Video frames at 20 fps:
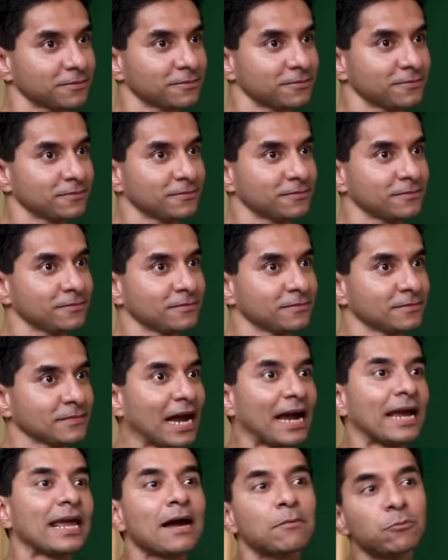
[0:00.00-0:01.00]

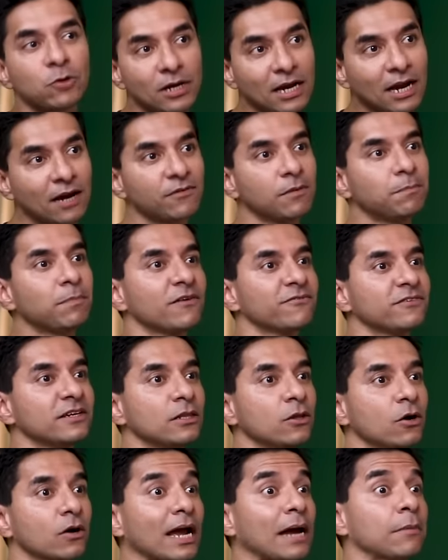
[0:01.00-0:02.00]
I am going to have a puffy look.